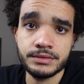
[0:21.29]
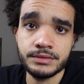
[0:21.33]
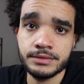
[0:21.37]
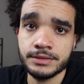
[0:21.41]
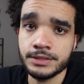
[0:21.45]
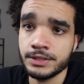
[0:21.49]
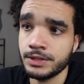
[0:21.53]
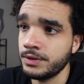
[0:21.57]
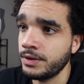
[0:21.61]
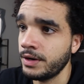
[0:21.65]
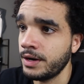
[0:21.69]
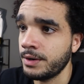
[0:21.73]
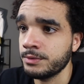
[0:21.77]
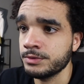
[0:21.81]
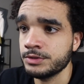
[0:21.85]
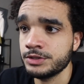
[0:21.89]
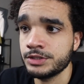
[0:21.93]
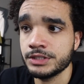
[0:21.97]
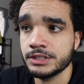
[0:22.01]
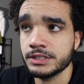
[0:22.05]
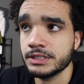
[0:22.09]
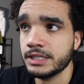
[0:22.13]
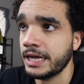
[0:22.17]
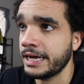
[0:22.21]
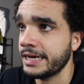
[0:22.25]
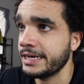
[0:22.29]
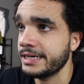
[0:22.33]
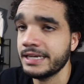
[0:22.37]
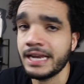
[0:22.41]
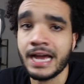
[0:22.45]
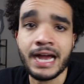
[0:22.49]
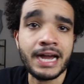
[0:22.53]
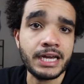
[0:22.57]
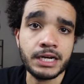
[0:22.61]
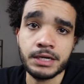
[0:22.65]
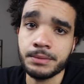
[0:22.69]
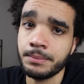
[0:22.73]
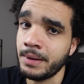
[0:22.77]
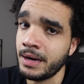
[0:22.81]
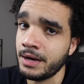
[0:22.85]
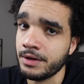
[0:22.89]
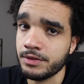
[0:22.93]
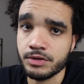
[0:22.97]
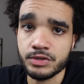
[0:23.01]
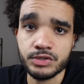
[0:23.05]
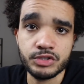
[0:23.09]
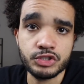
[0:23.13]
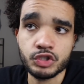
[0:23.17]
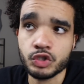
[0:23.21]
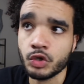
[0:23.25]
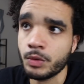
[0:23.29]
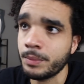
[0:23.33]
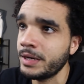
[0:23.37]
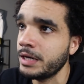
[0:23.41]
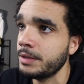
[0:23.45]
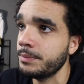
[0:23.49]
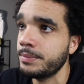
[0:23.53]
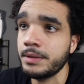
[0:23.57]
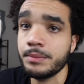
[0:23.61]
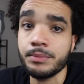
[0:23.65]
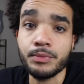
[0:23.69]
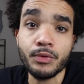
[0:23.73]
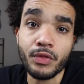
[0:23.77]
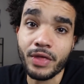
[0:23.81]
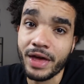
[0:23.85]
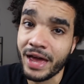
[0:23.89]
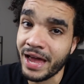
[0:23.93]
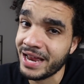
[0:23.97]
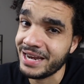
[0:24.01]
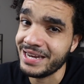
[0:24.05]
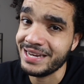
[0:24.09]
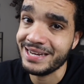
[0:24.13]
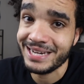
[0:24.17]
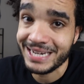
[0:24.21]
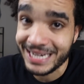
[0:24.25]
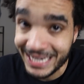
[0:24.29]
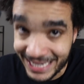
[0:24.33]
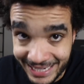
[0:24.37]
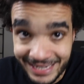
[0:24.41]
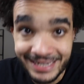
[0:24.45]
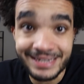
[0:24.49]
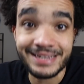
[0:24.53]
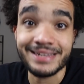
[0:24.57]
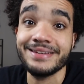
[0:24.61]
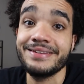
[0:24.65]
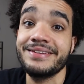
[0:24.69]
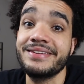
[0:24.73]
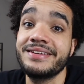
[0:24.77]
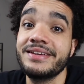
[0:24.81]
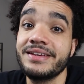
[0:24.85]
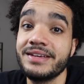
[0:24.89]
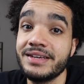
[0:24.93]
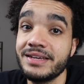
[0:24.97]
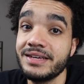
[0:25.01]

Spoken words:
I was just like knocking them out. There was so many people that had needed